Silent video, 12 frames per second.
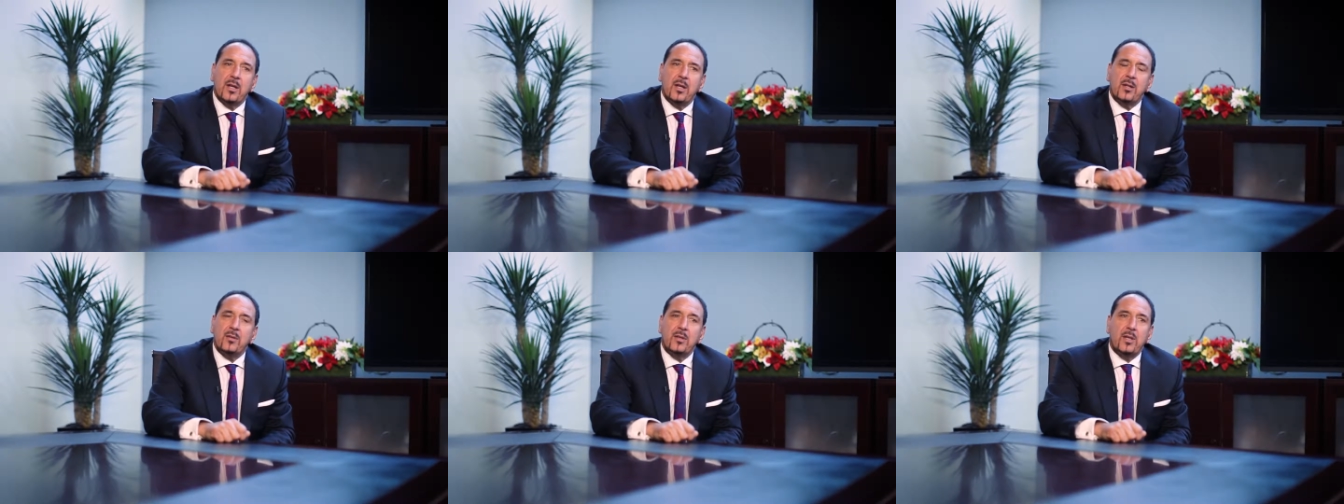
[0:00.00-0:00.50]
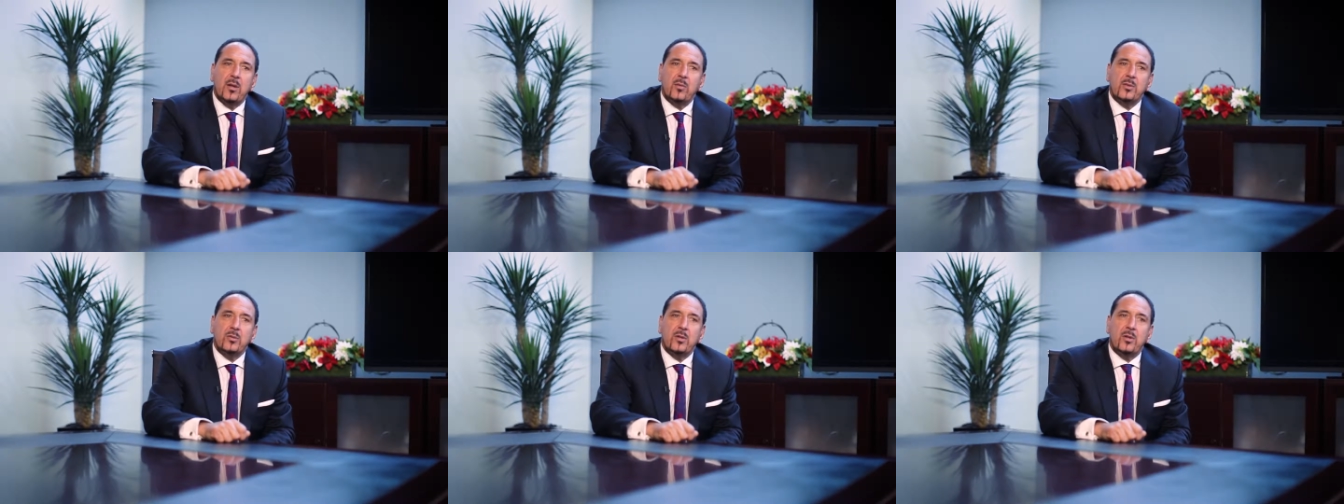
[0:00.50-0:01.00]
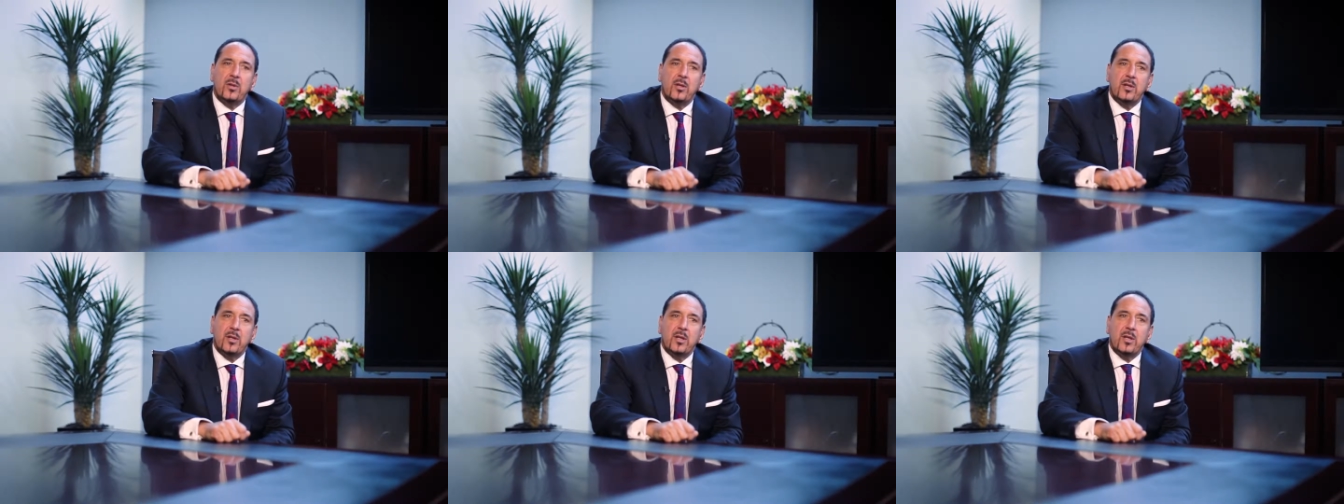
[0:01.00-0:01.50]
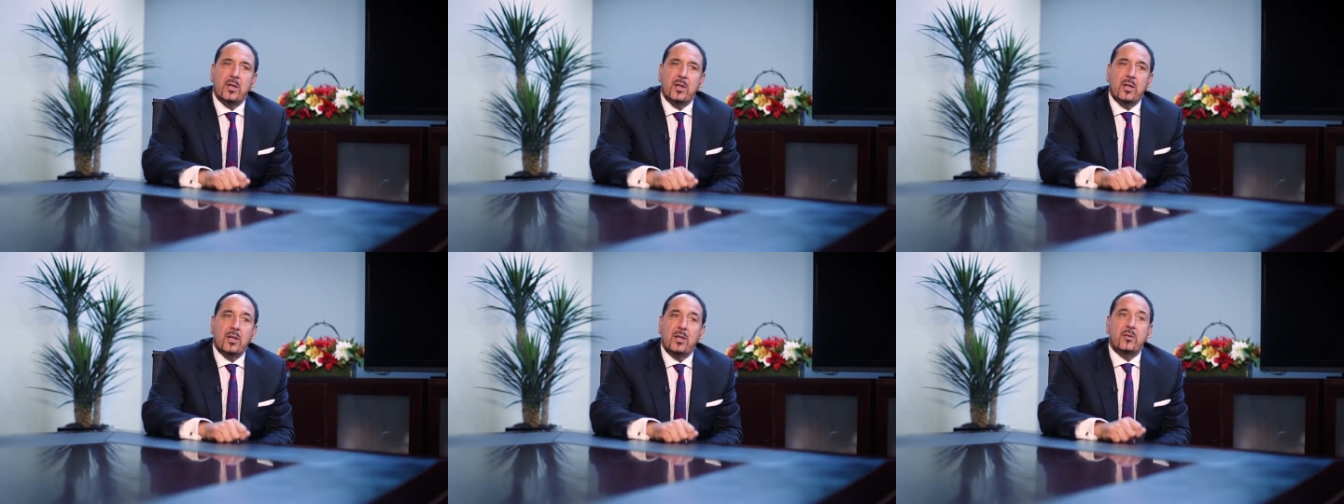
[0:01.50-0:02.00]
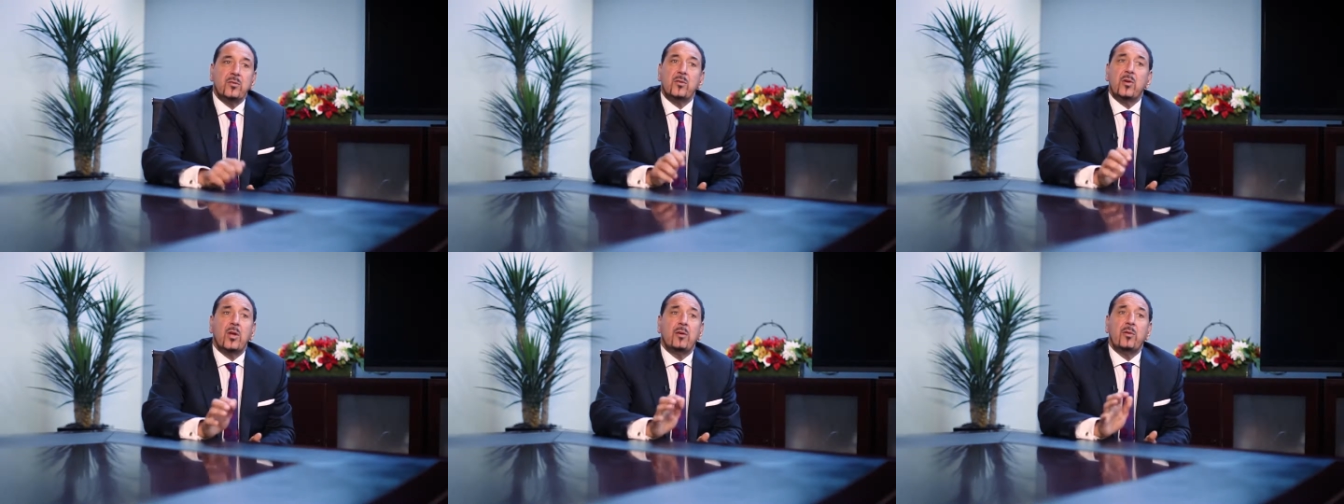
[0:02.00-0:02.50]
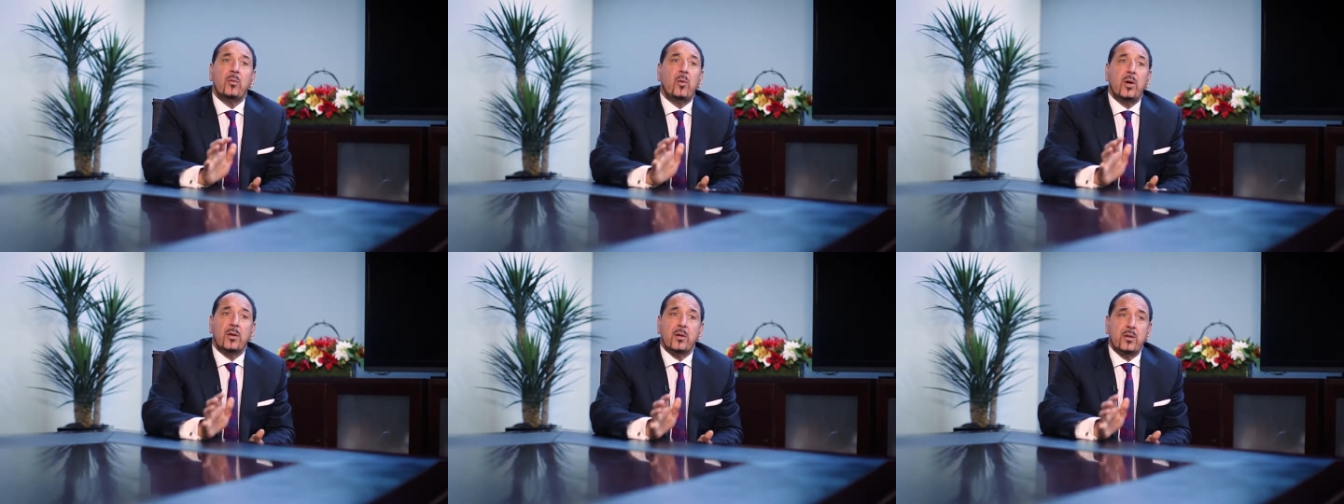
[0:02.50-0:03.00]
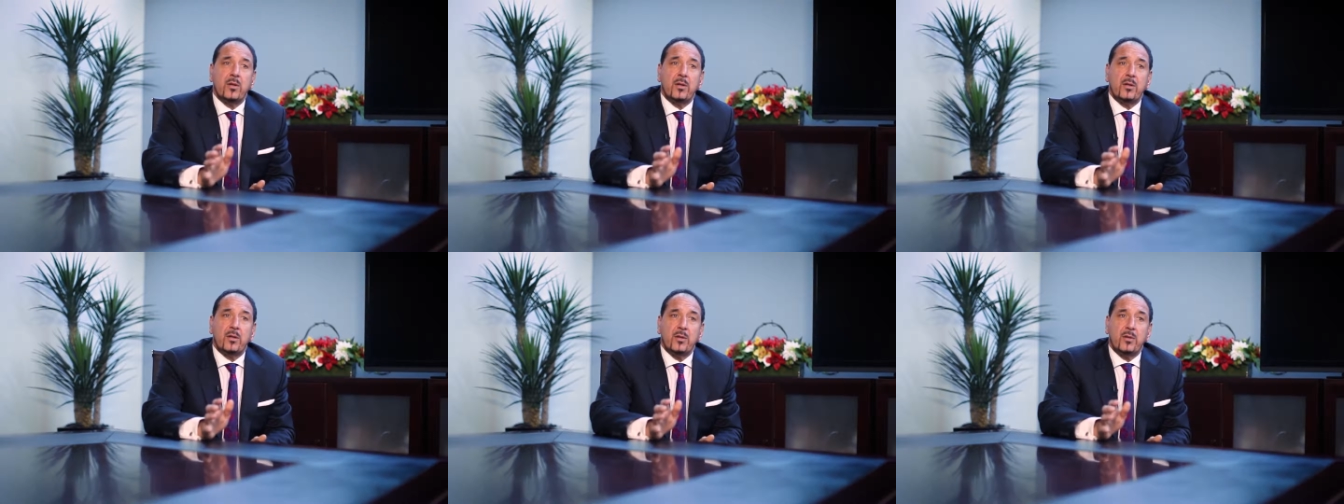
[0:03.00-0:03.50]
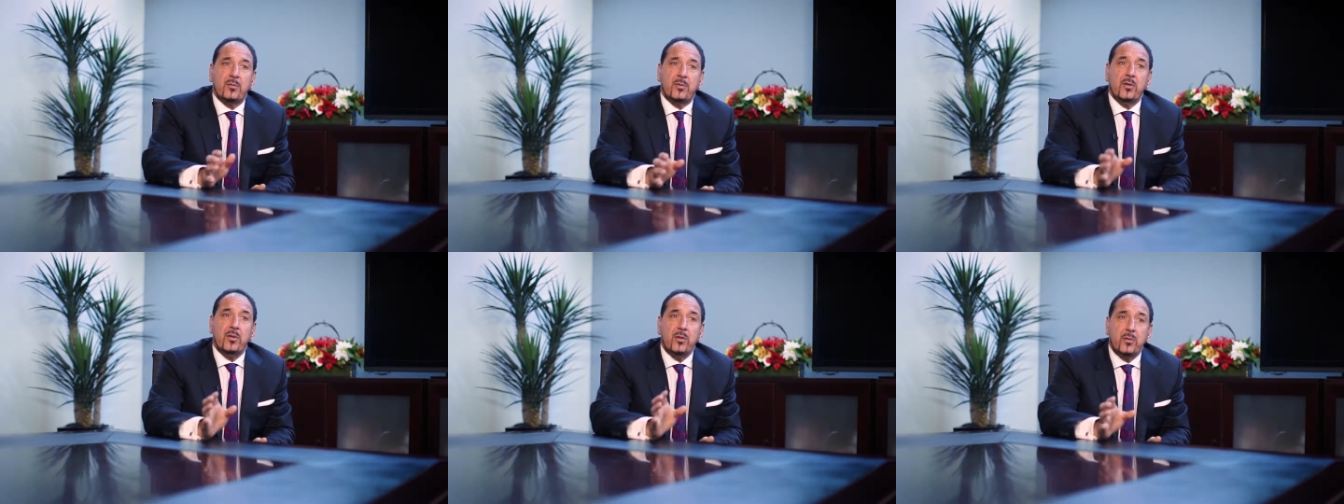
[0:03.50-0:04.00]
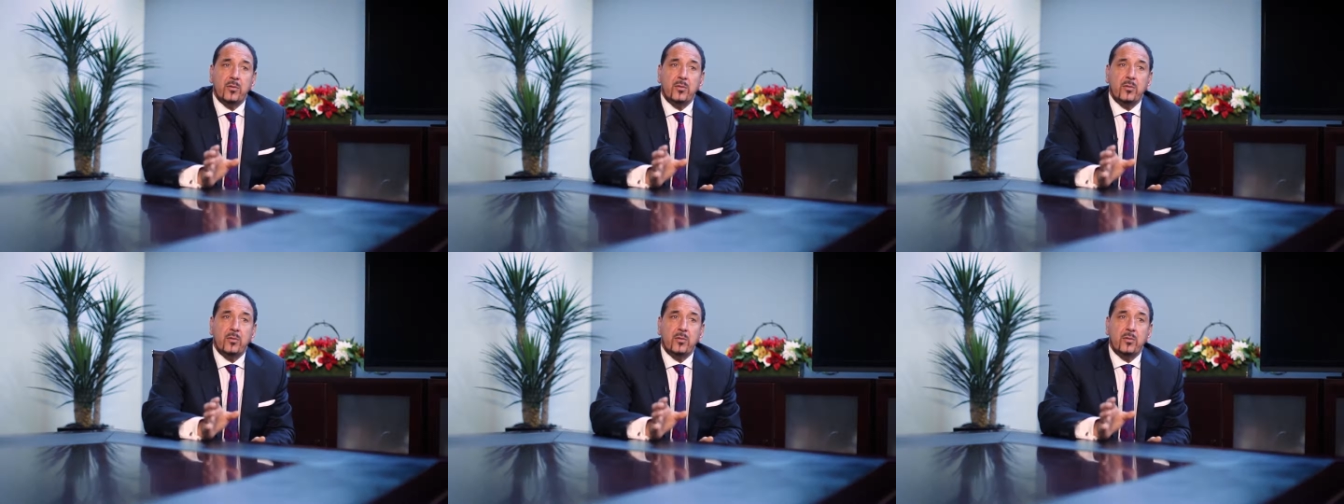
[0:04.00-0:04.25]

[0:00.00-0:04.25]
I said, Dad, what's wrong? He says, all I ever want for you